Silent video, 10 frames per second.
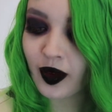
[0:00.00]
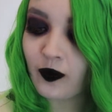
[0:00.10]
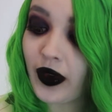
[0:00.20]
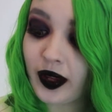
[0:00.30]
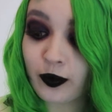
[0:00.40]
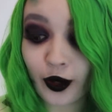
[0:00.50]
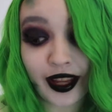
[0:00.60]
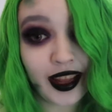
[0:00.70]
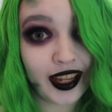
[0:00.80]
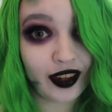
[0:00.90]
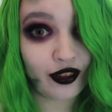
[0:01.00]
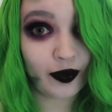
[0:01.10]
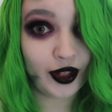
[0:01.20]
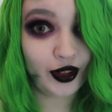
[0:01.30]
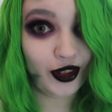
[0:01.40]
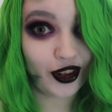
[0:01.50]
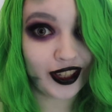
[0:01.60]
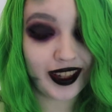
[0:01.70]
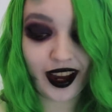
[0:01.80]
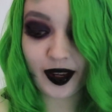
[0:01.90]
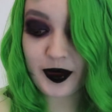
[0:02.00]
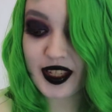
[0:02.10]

Ben Brantley from the New York Times